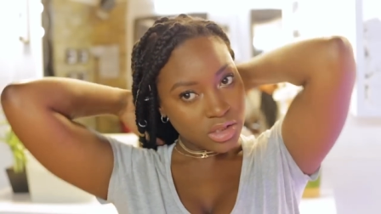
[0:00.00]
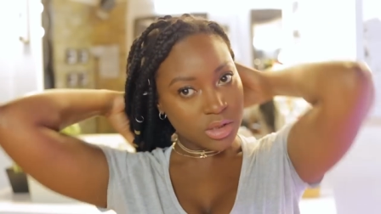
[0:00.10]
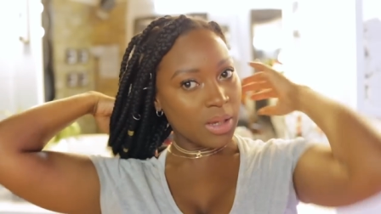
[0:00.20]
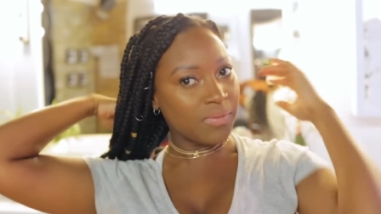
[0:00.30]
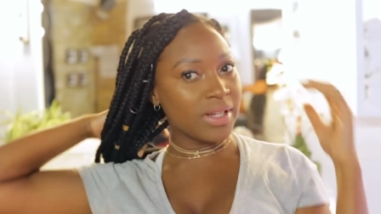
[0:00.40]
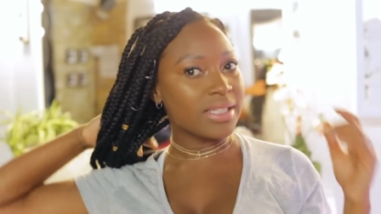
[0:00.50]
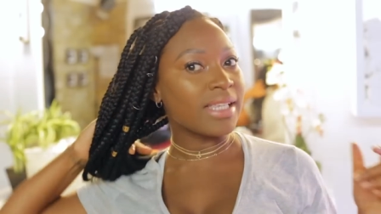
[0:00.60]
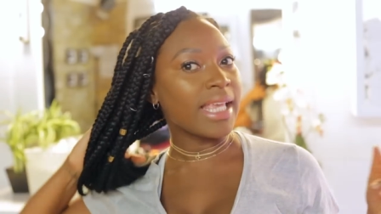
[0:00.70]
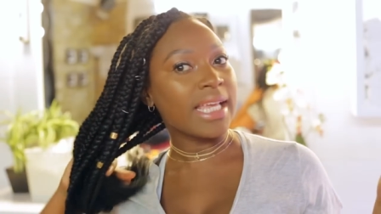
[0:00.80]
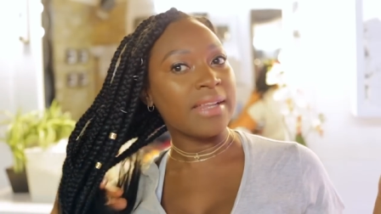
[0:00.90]
do it for the
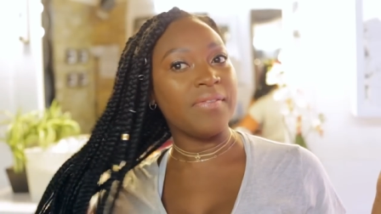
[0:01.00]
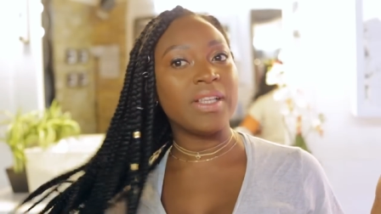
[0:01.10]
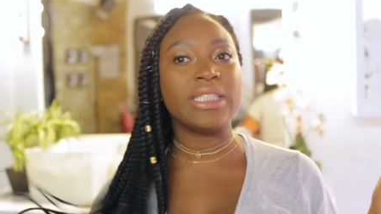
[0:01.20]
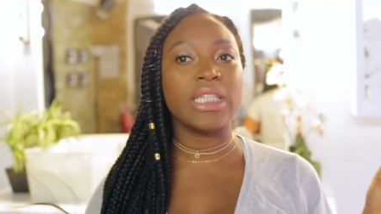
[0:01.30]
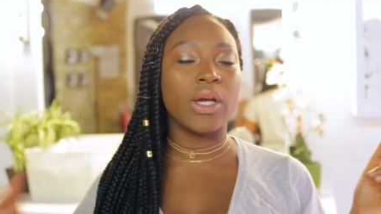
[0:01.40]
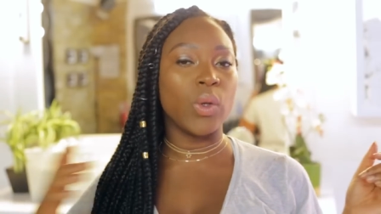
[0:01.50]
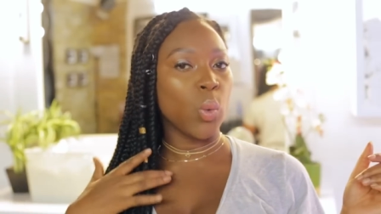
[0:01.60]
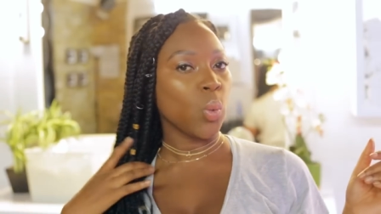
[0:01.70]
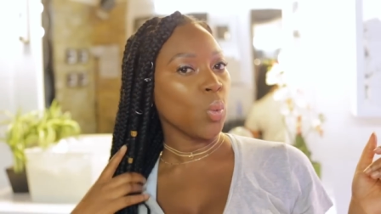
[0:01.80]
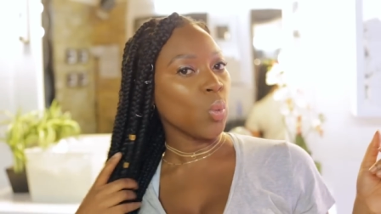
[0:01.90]
sake of the video.
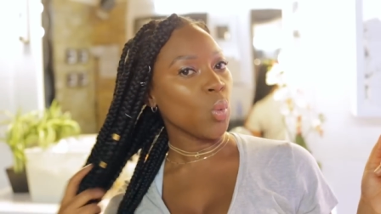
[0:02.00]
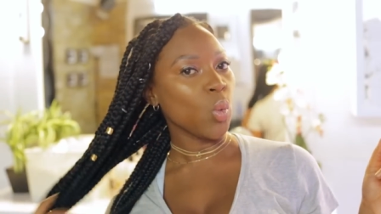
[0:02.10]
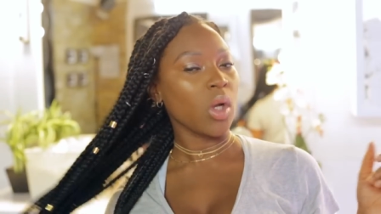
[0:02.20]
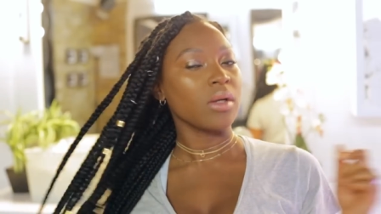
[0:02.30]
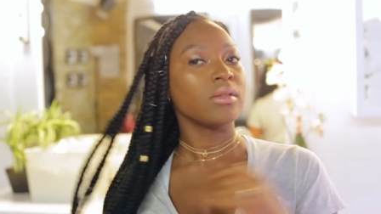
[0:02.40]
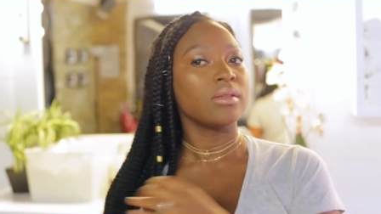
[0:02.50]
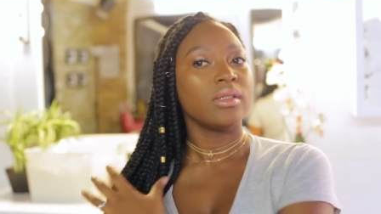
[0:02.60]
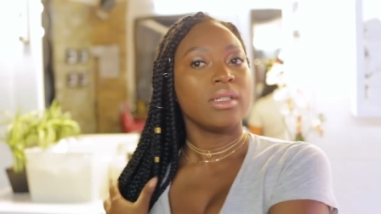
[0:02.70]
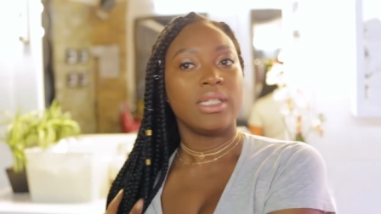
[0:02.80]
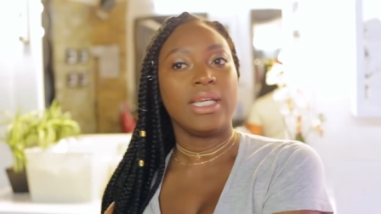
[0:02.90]

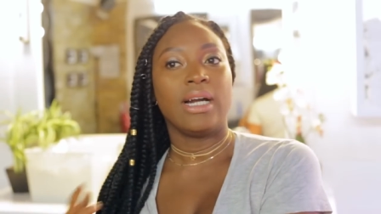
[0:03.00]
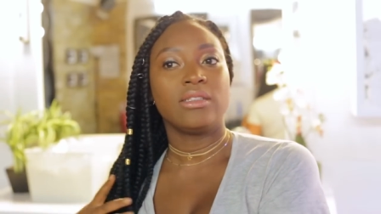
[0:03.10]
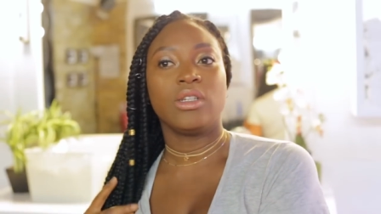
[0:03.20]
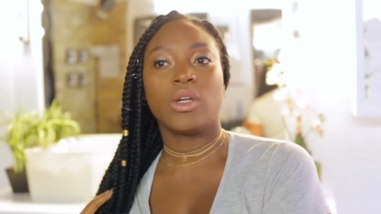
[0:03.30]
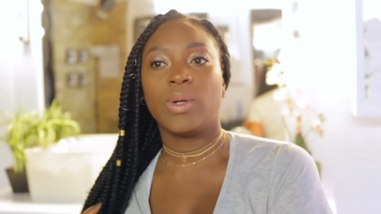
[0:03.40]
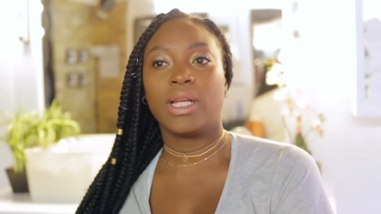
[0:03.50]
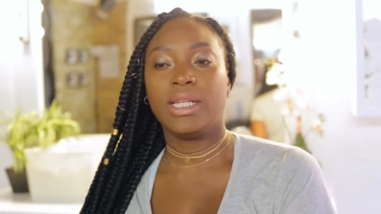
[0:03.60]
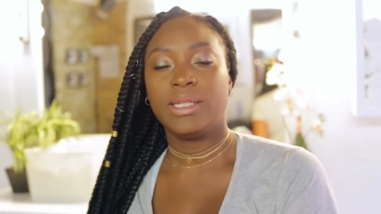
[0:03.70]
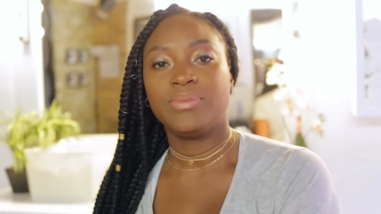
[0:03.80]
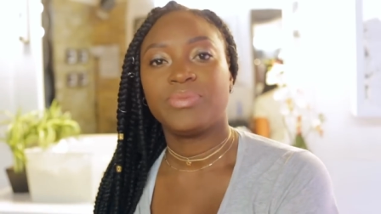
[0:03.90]
Yeah, I'll do it quickly.